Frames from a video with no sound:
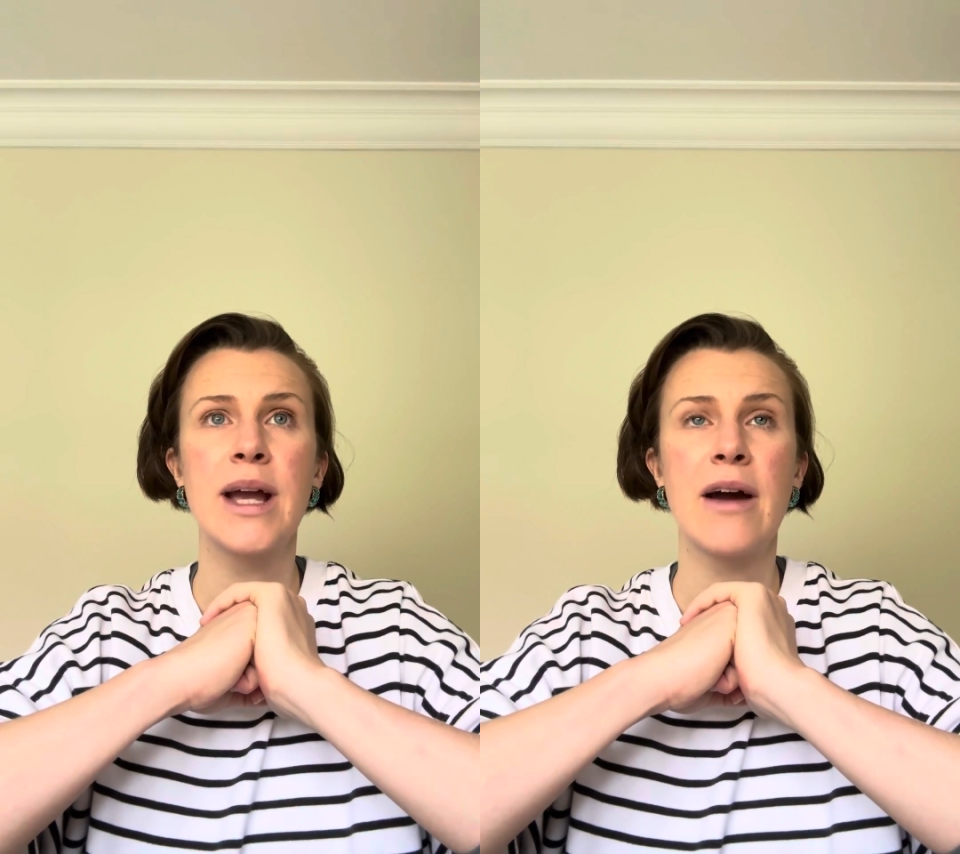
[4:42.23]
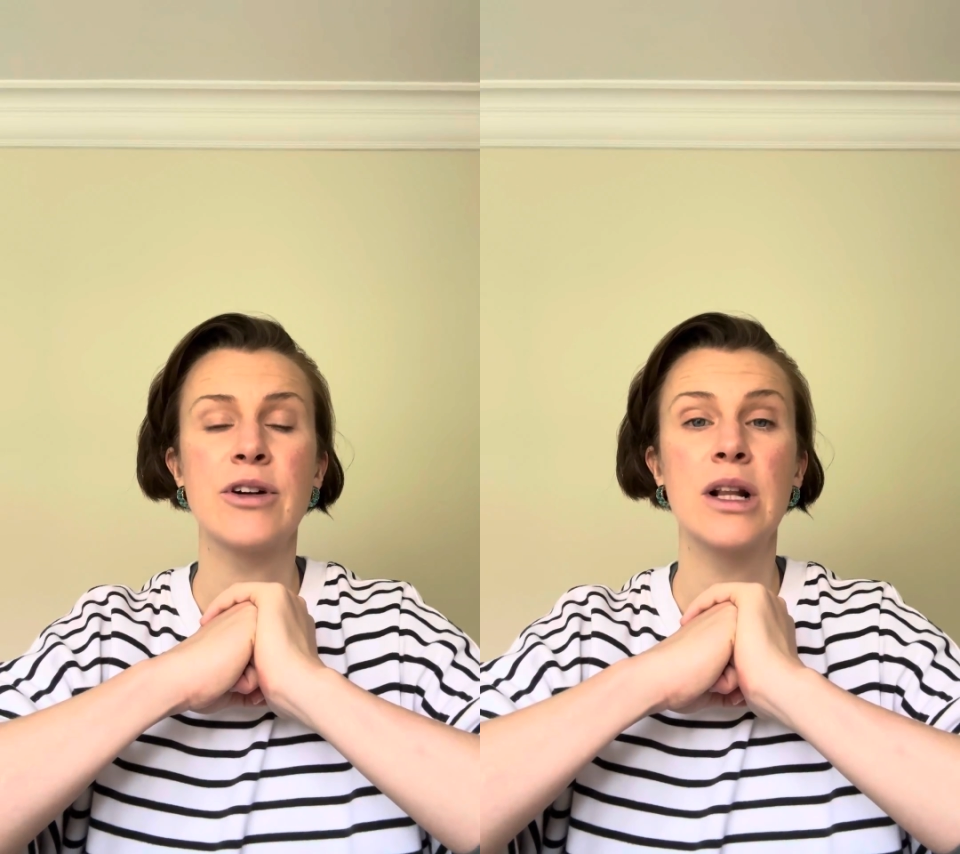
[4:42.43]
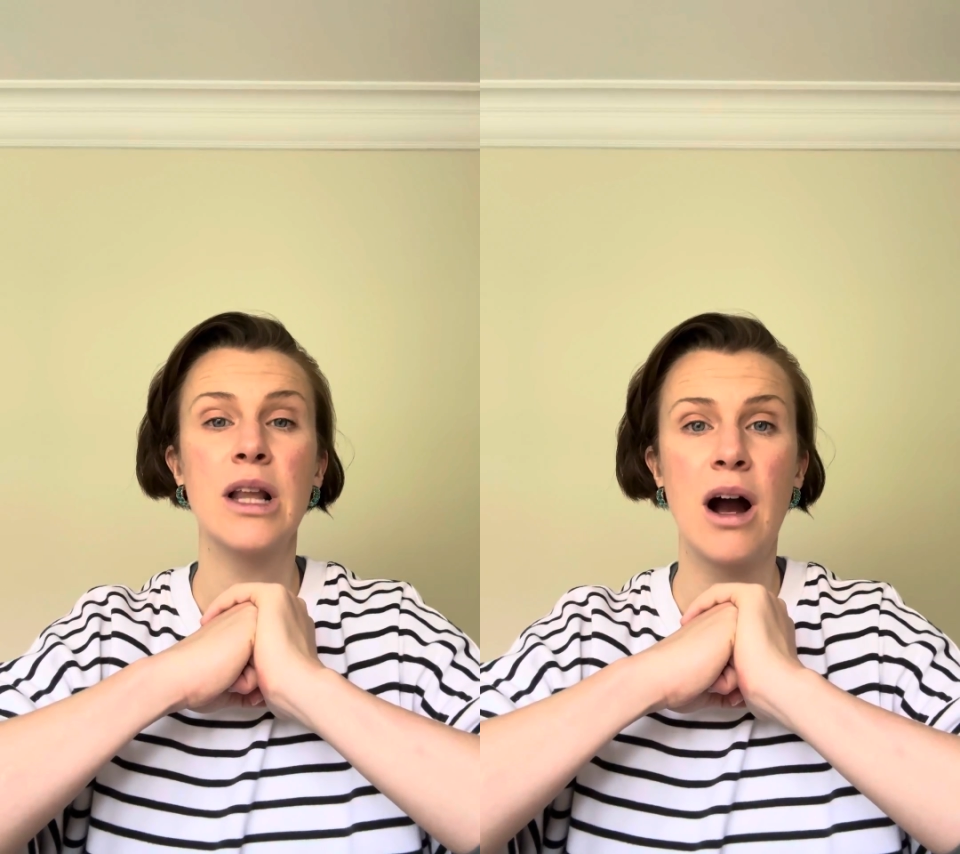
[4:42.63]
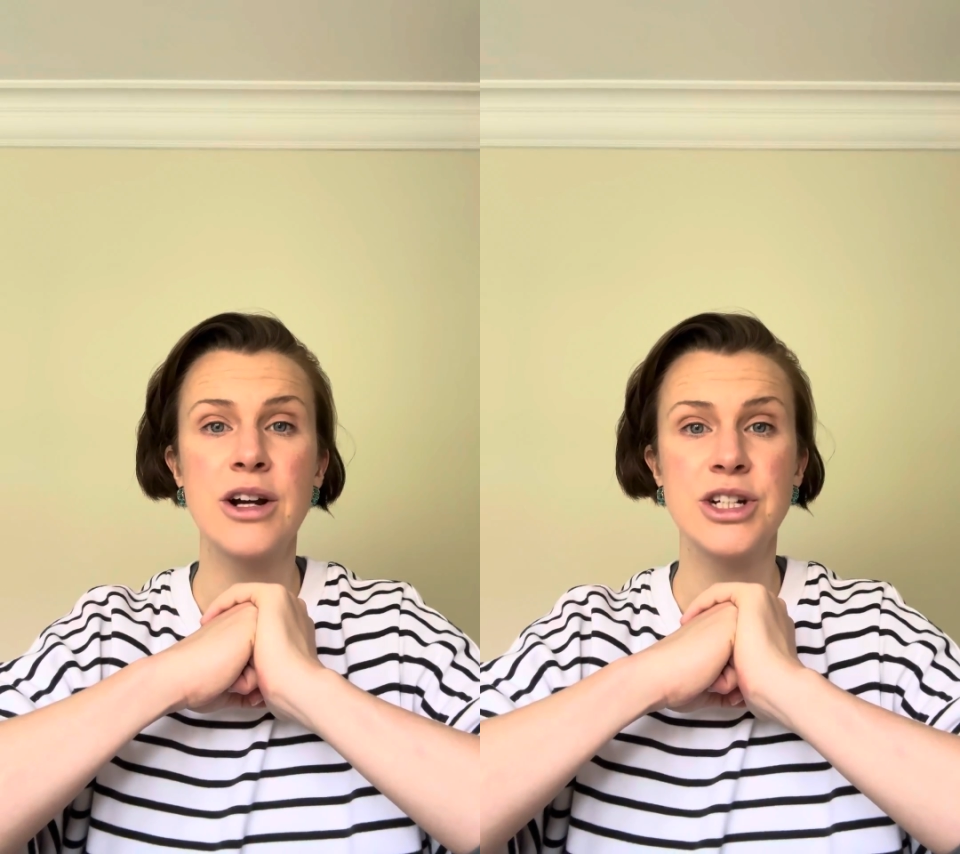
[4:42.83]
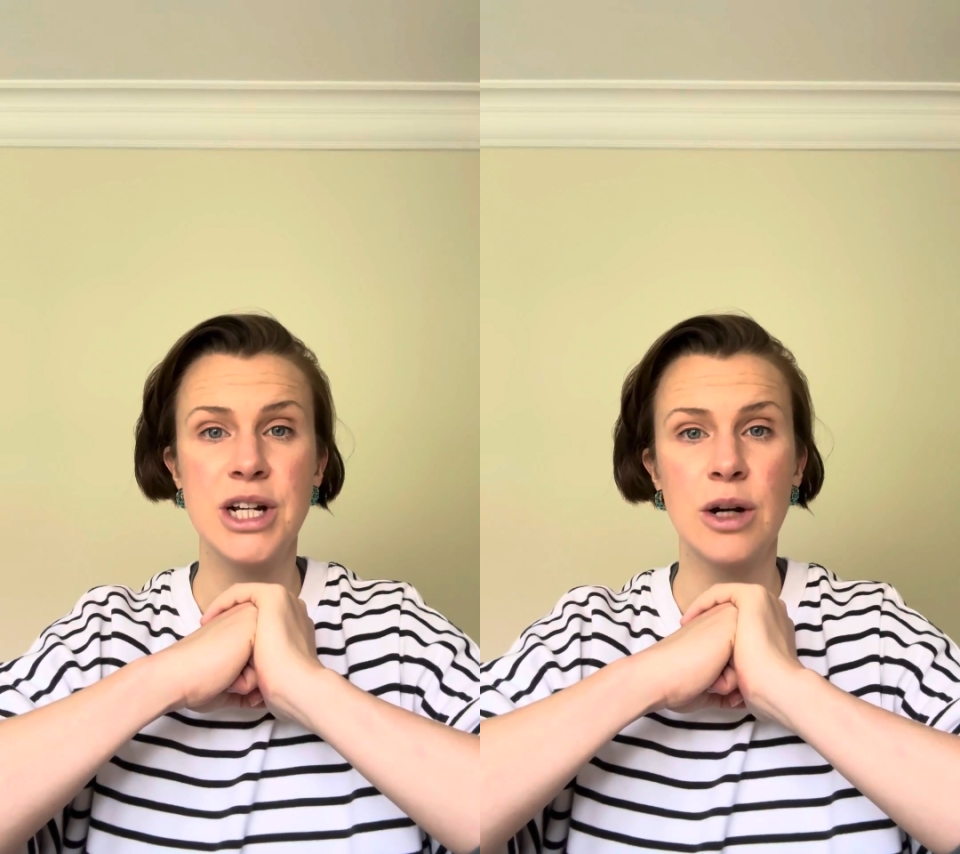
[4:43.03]
after
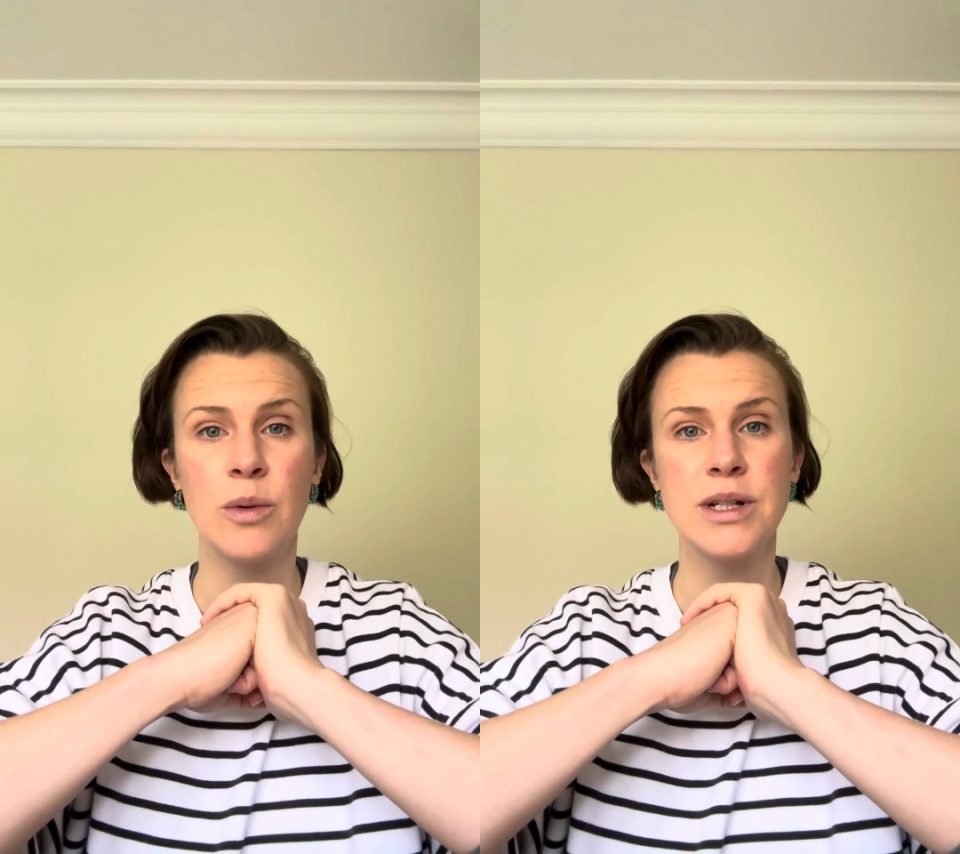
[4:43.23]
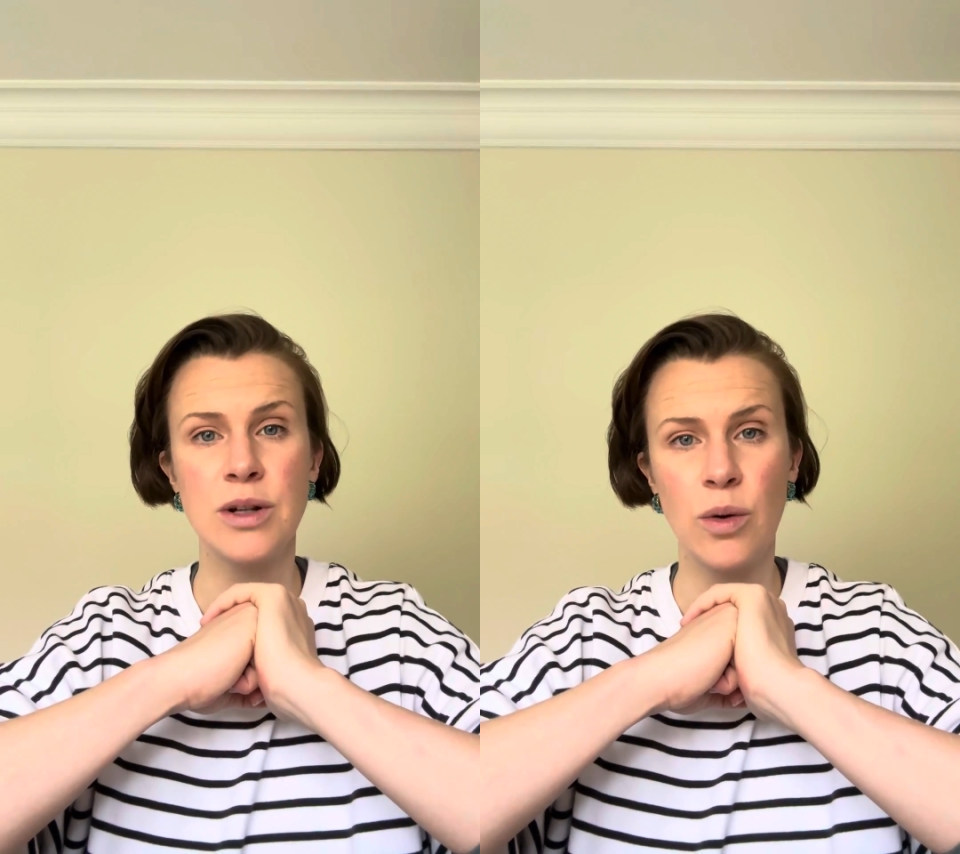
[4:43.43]
large tier one